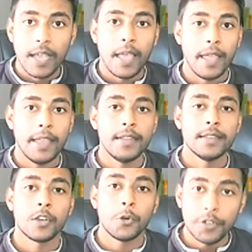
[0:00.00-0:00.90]
And
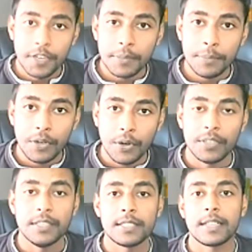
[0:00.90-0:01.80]
contact me on
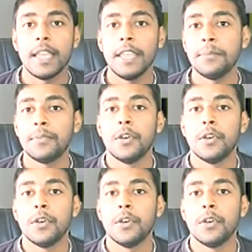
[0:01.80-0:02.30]
Skype,